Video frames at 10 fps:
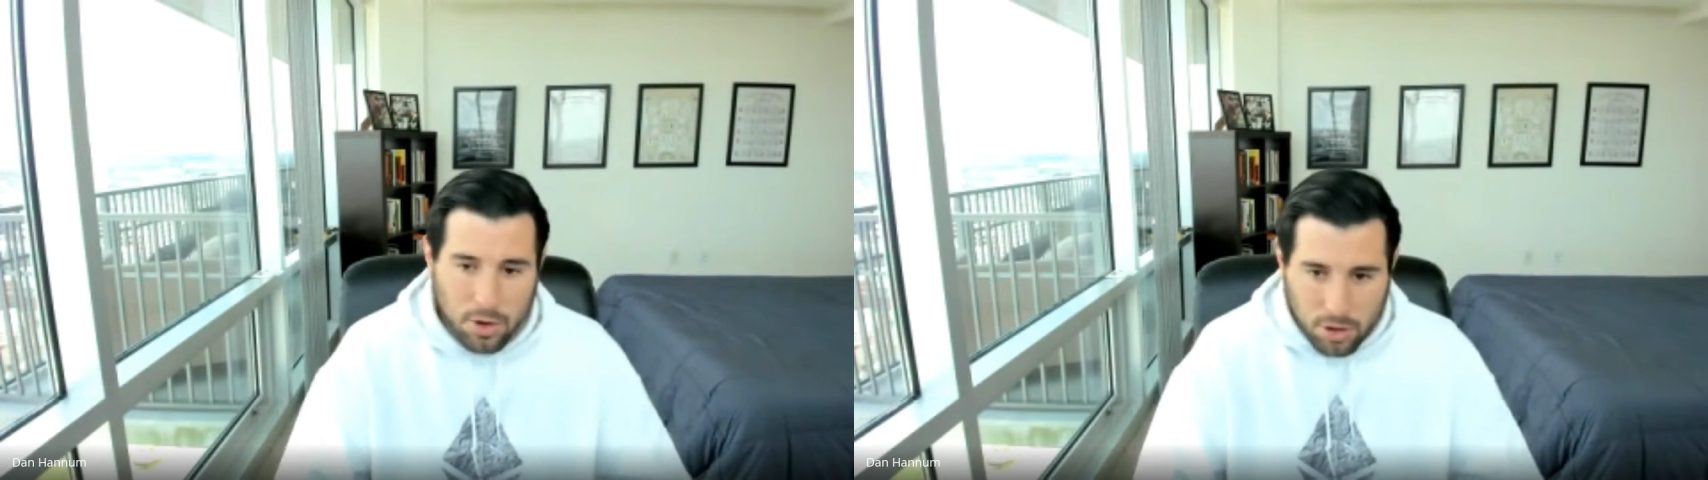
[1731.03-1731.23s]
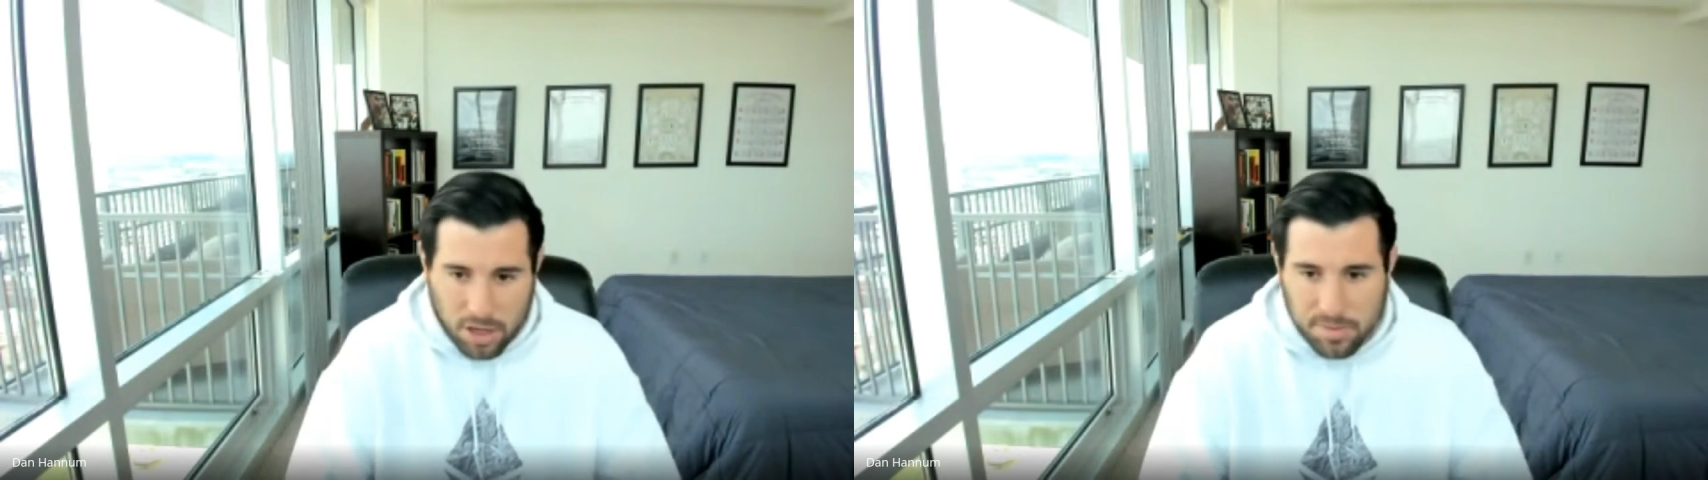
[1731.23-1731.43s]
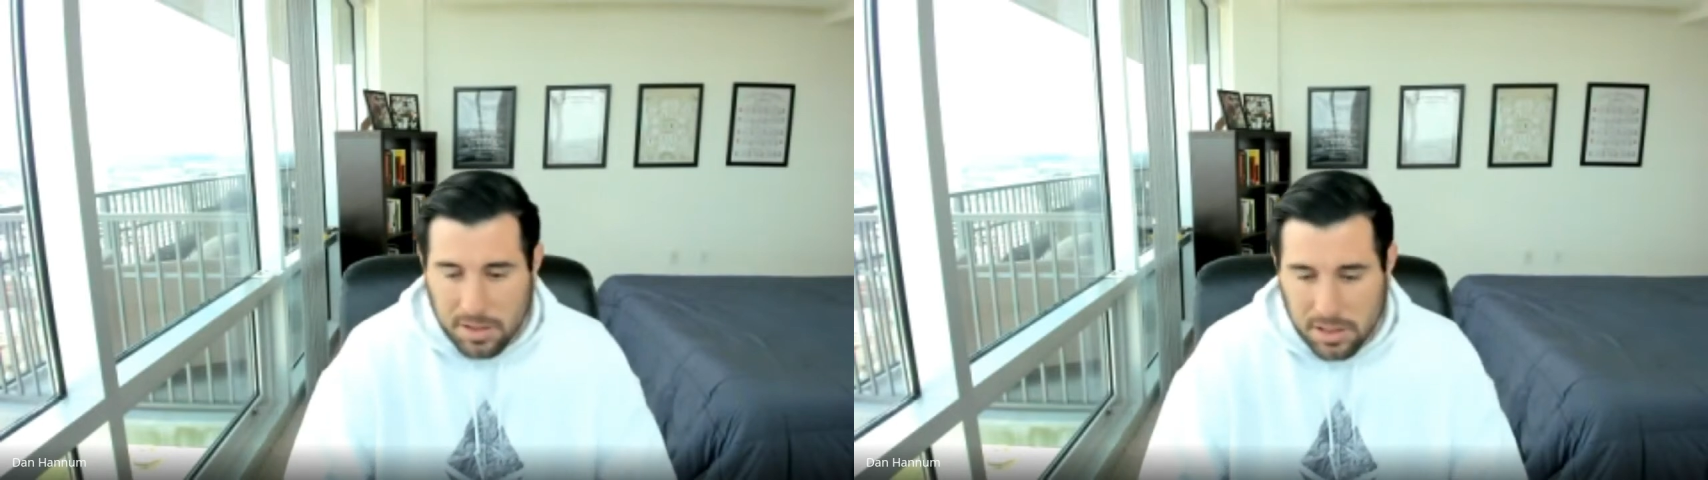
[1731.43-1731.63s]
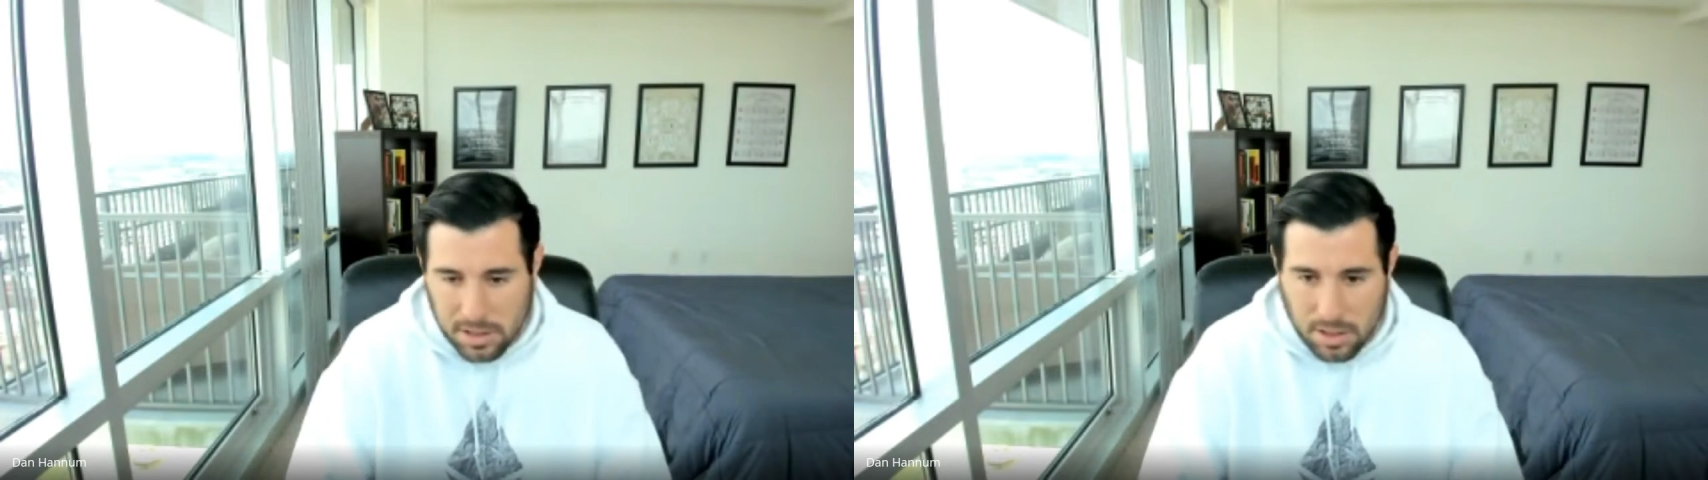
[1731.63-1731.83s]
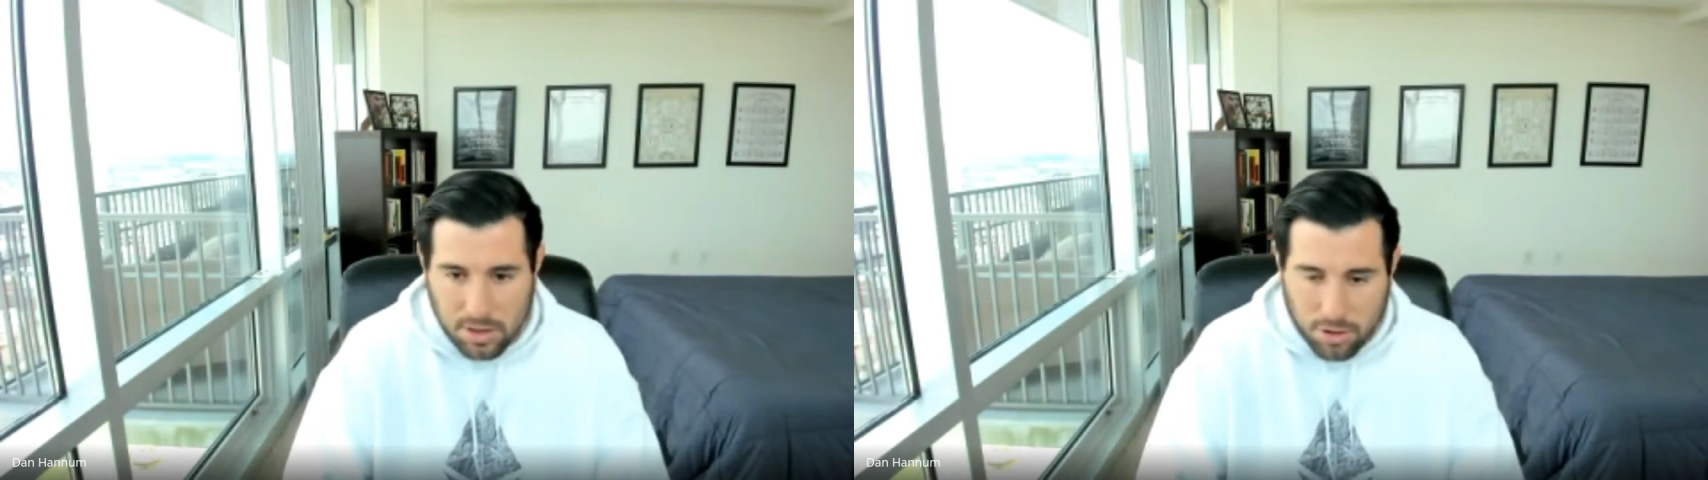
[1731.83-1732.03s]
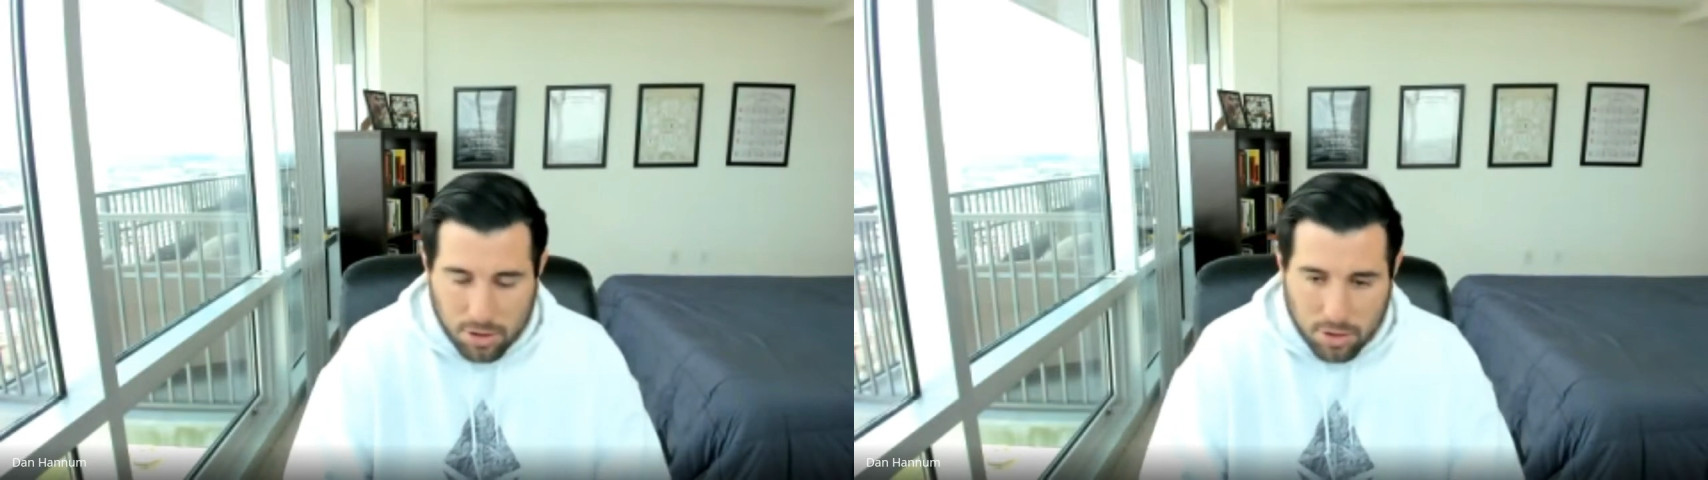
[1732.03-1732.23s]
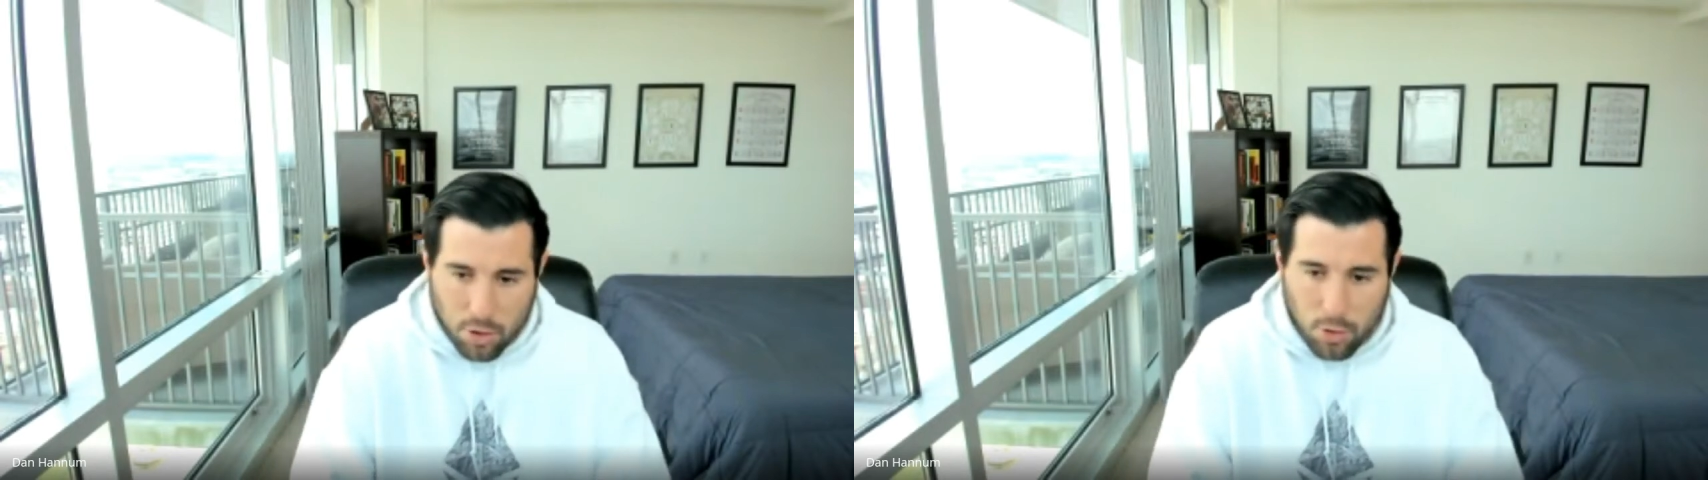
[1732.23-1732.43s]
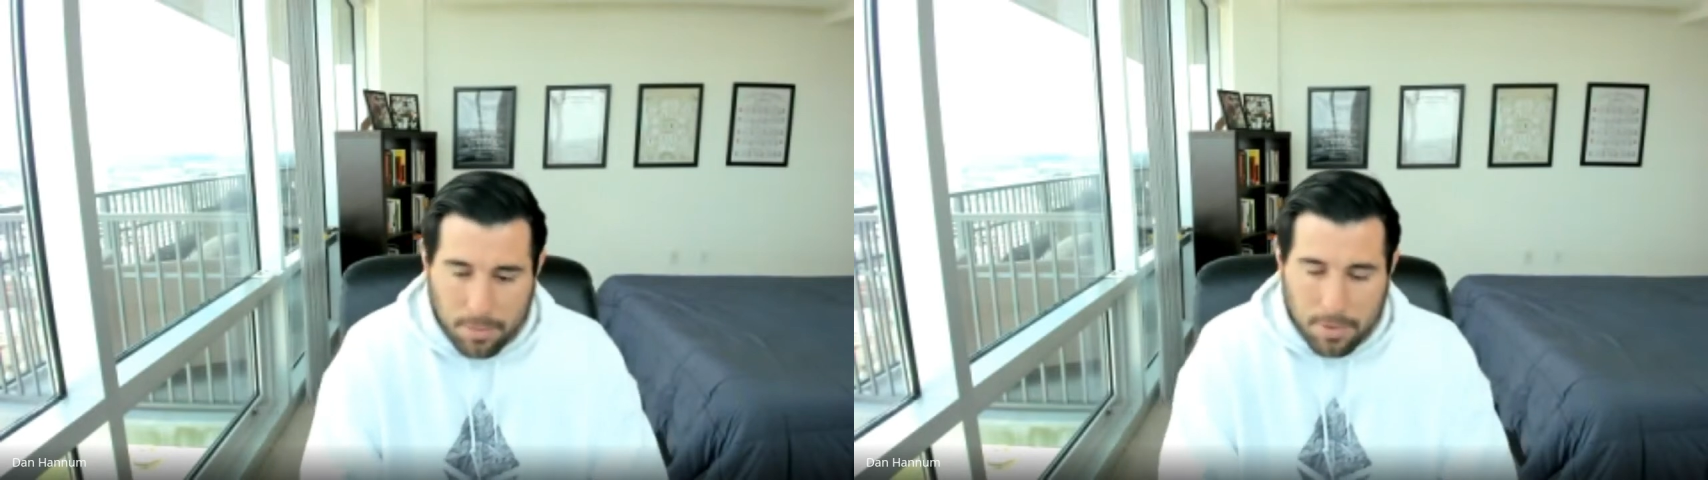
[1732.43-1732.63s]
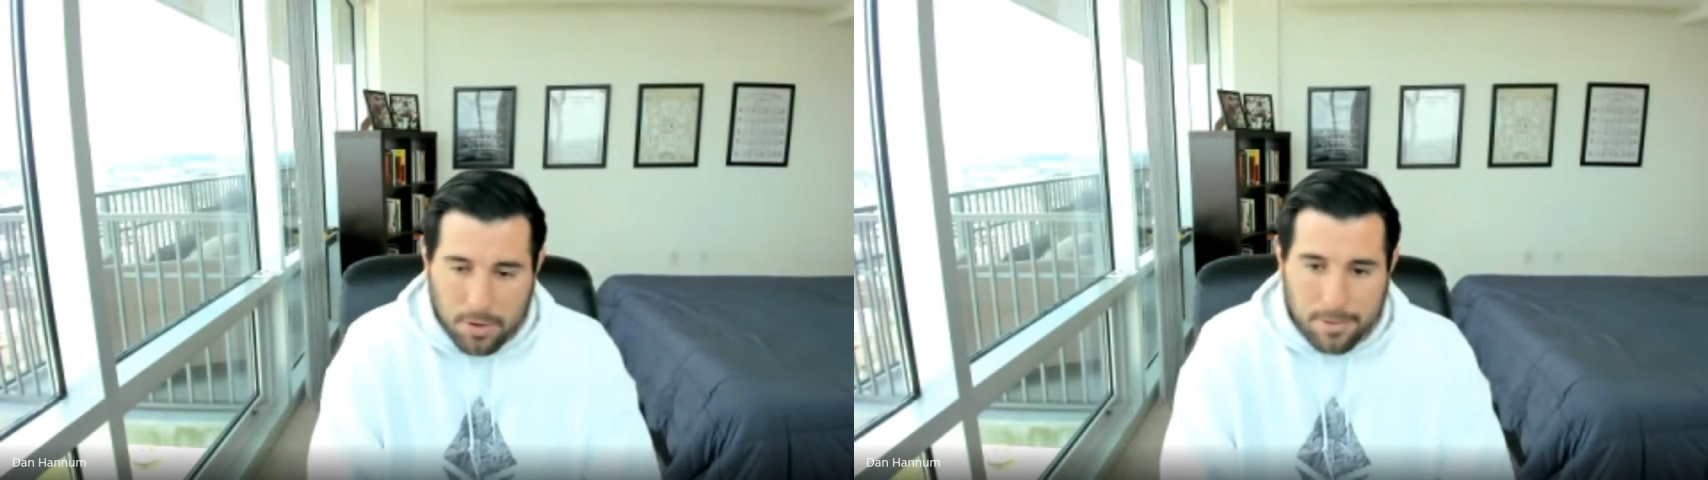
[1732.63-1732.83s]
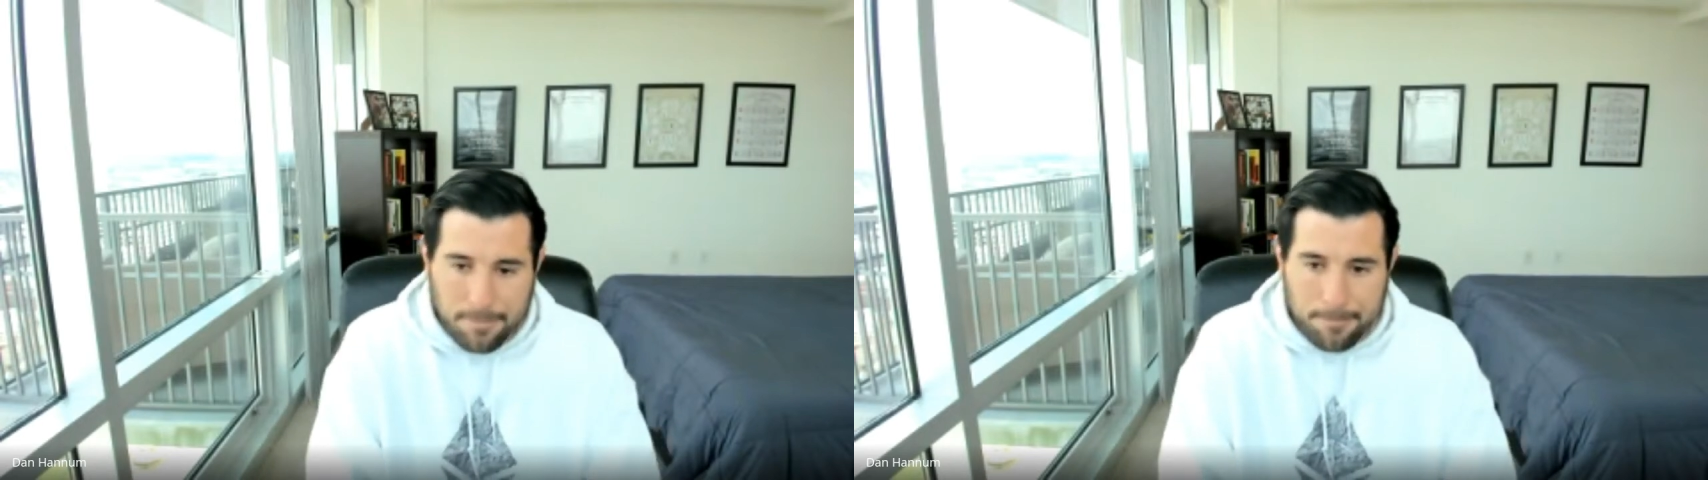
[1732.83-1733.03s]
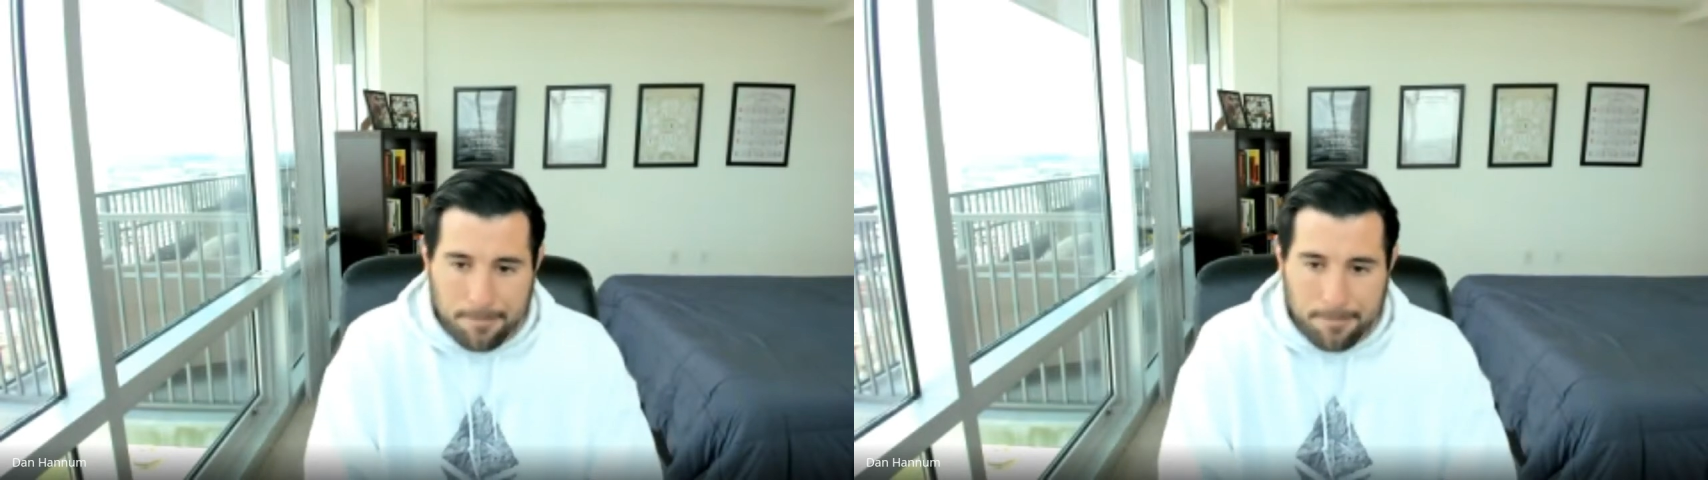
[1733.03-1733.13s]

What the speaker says: your cost basis and your holding period.